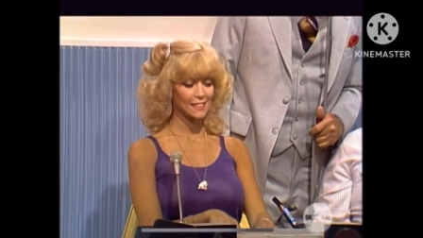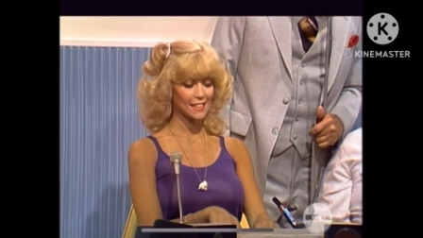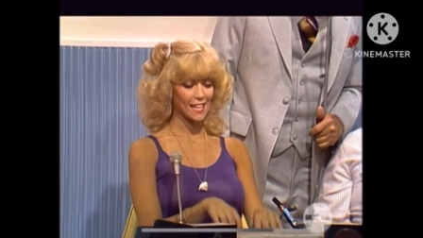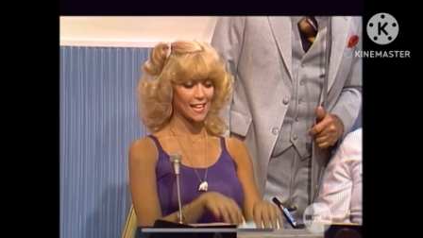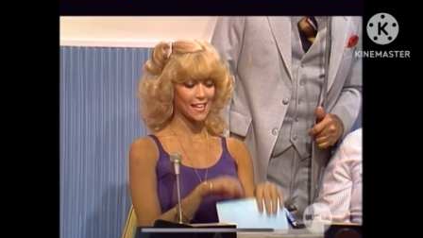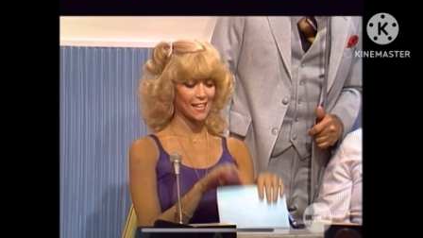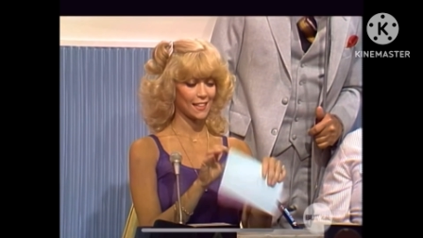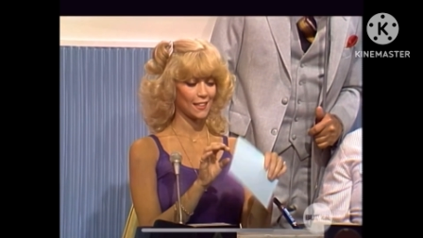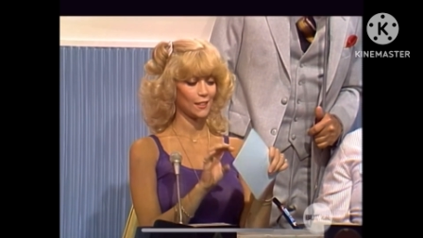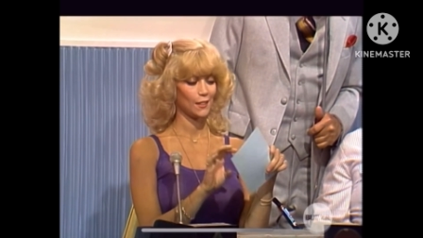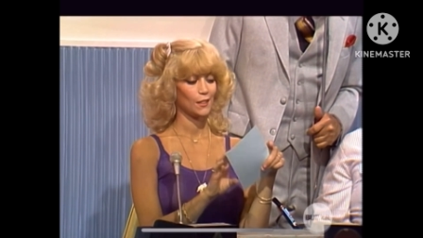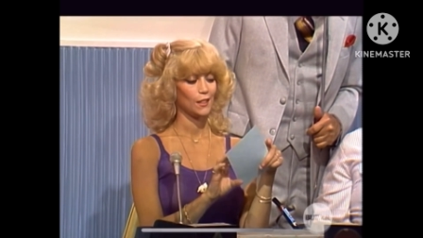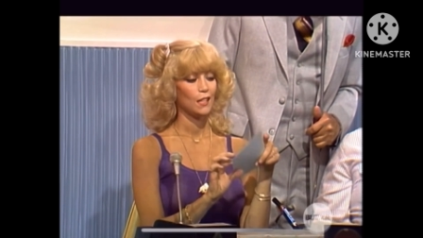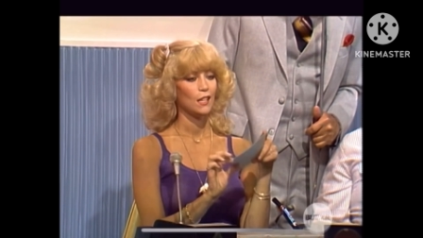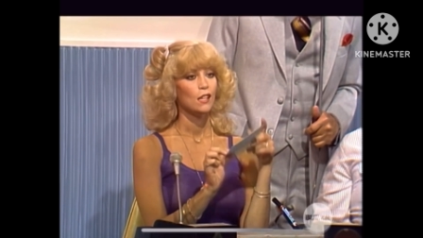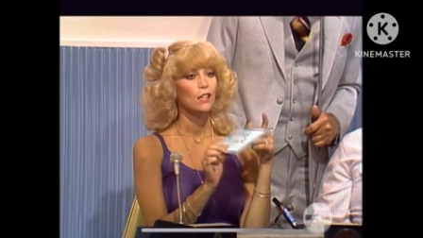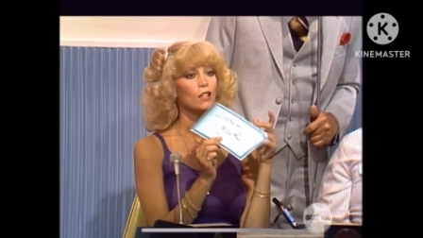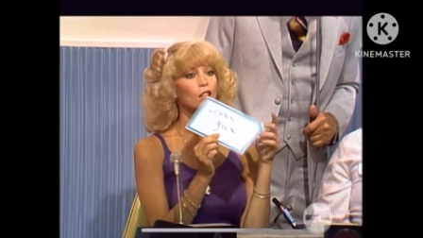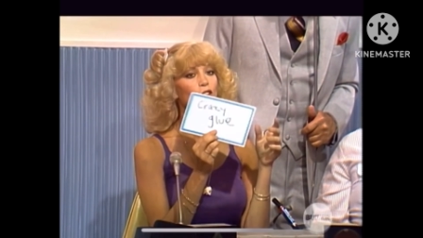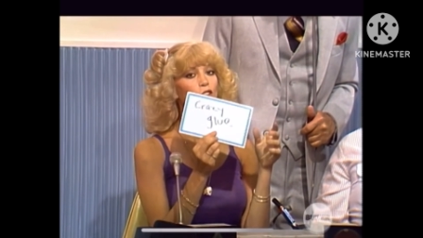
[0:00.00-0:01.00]
your card,
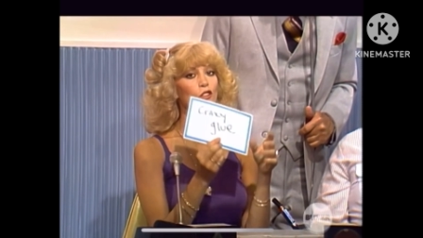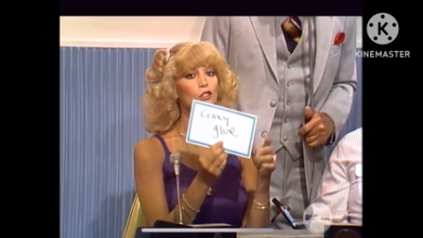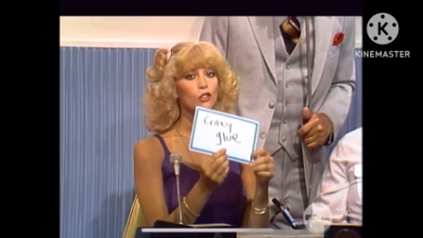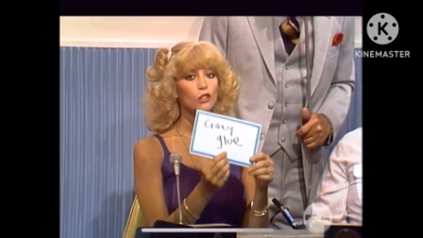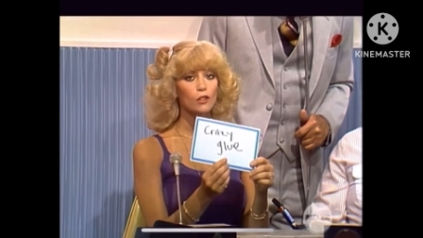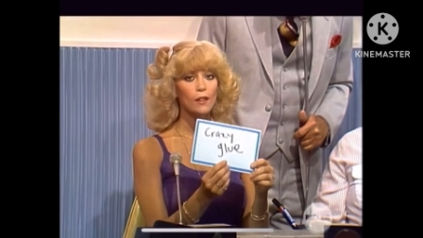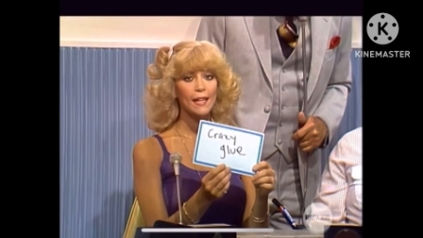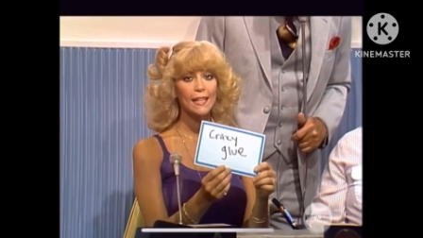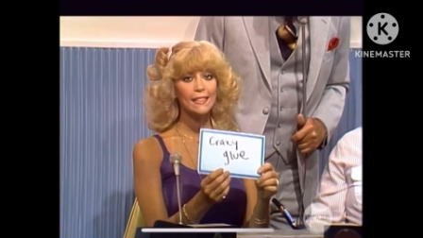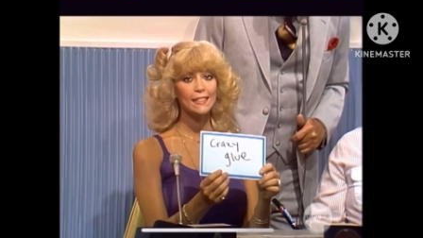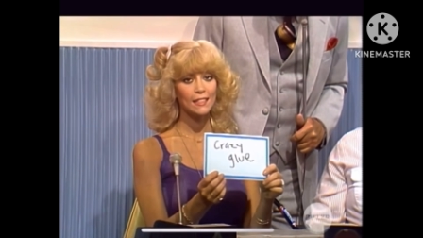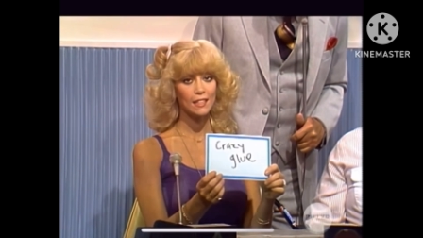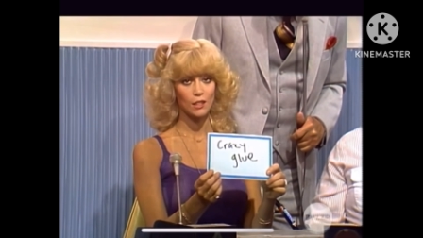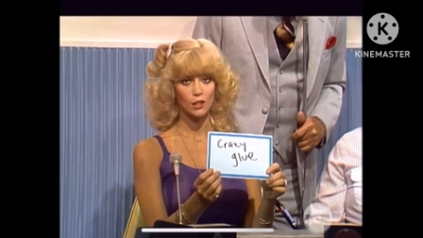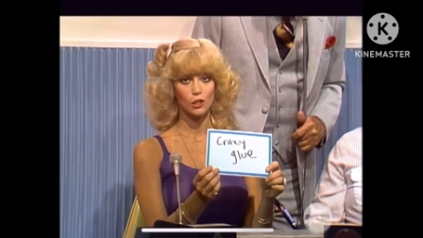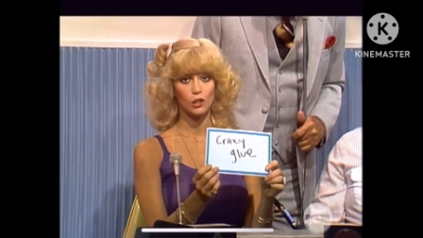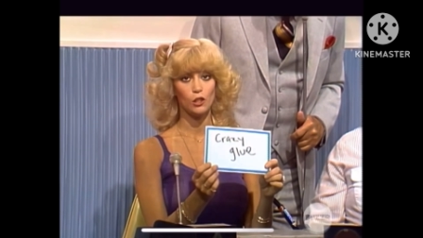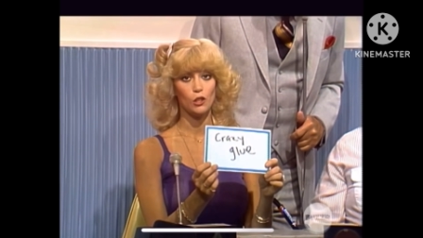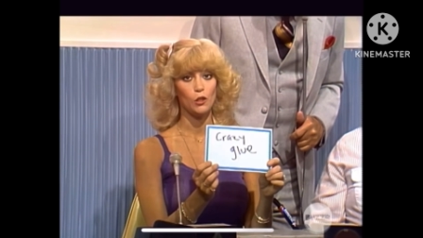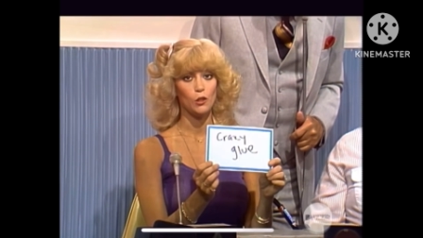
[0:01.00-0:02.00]
show and tell. Crazy
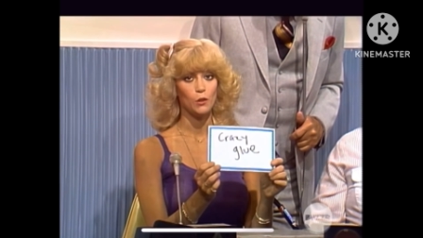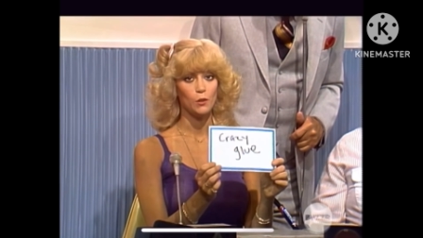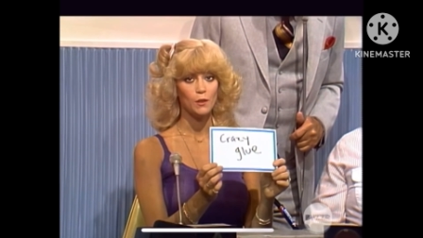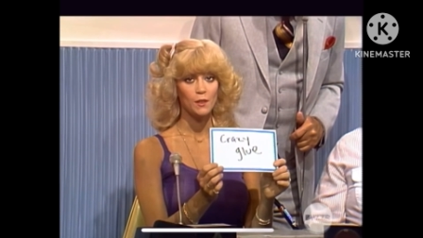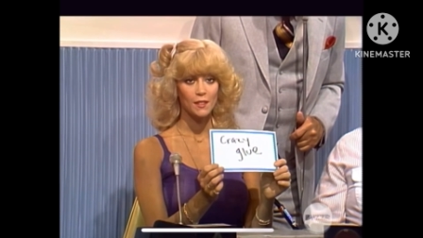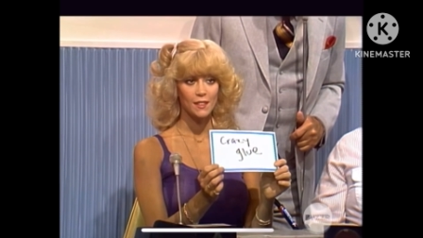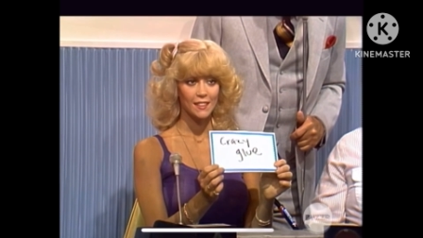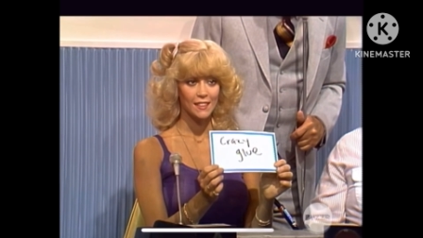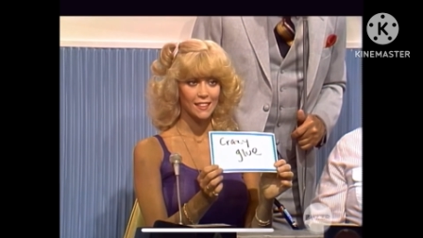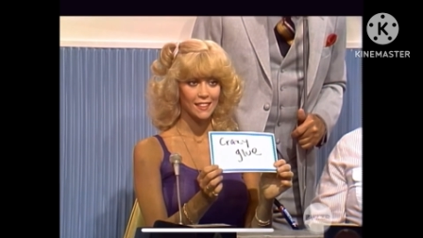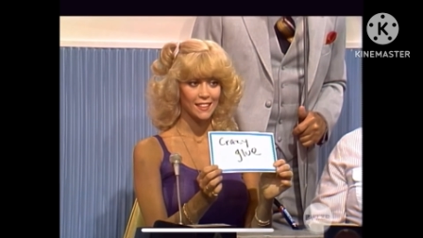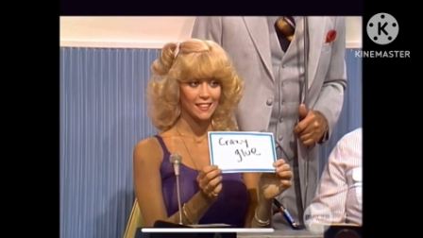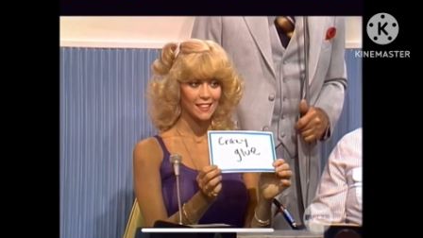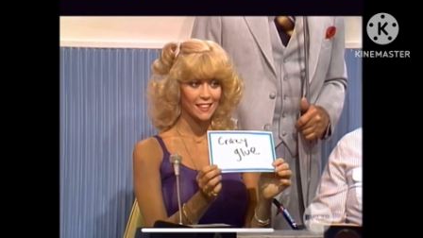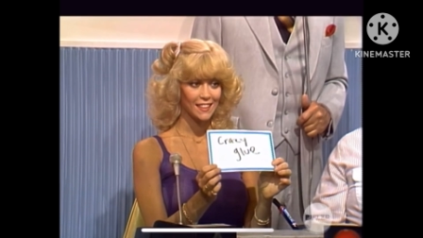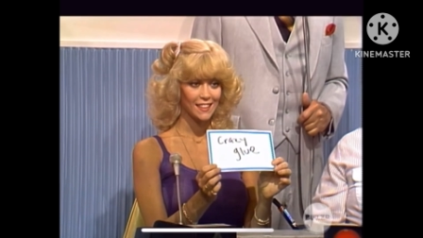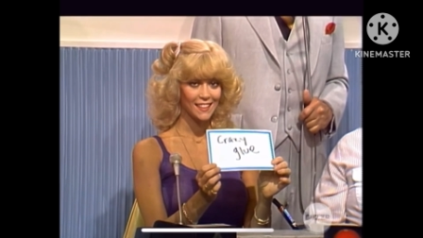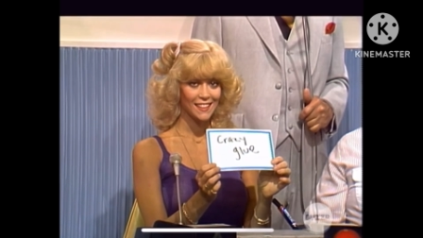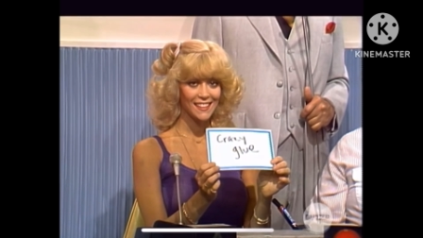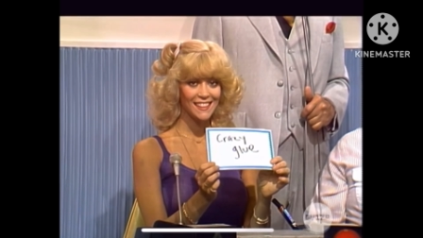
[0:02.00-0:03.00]
glue.
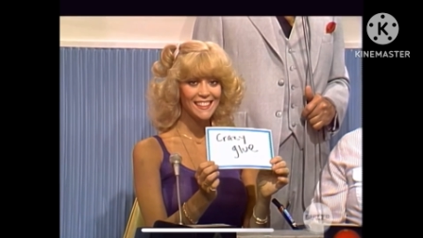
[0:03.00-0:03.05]
Crazy